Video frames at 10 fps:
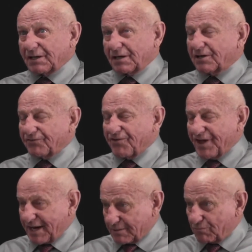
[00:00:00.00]
of
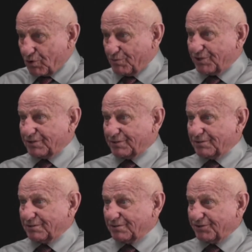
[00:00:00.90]
that moment
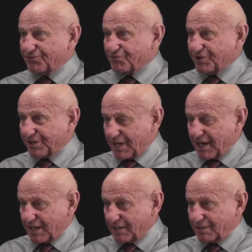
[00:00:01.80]
is
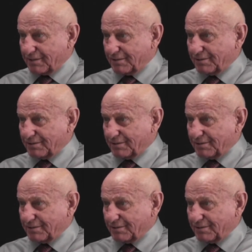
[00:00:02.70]
retained.